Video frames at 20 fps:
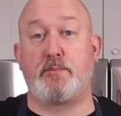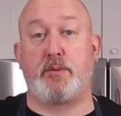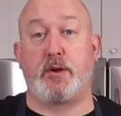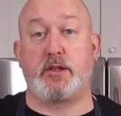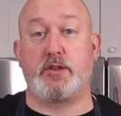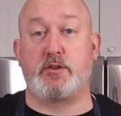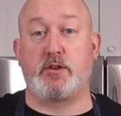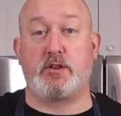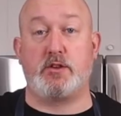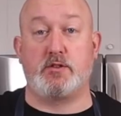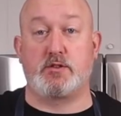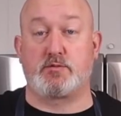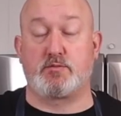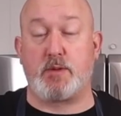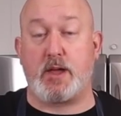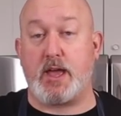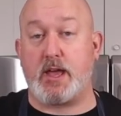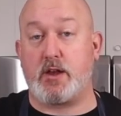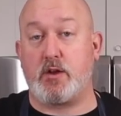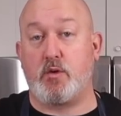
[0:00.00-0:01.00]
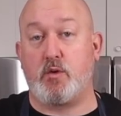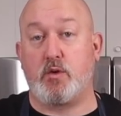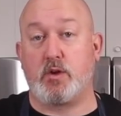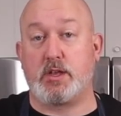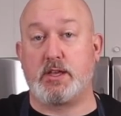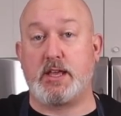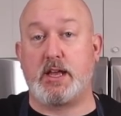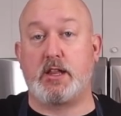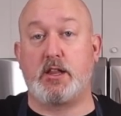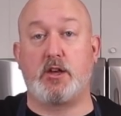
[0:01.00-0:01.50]
but you can use red or
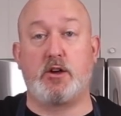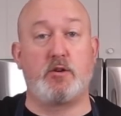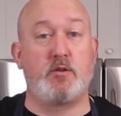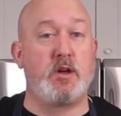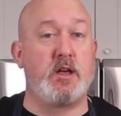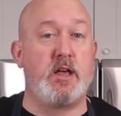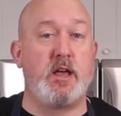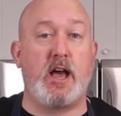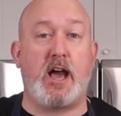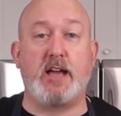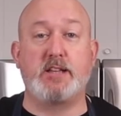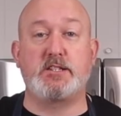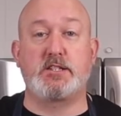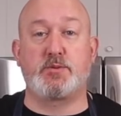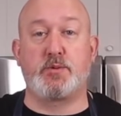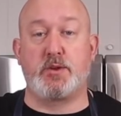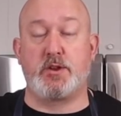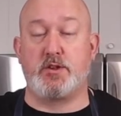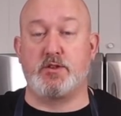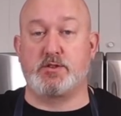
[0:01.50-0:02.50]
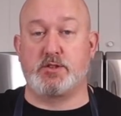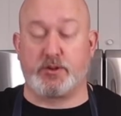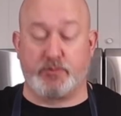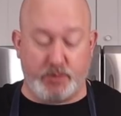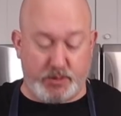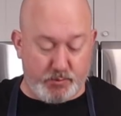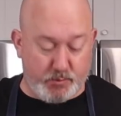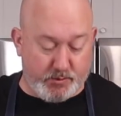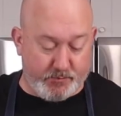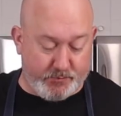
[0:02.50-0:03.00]
yellow. I just wouldn't use a
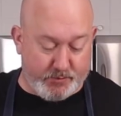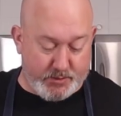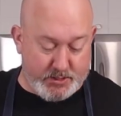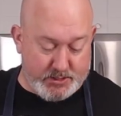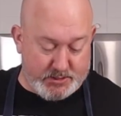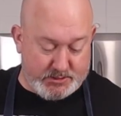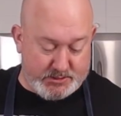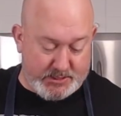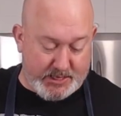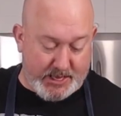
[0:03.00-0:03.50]
green one for this.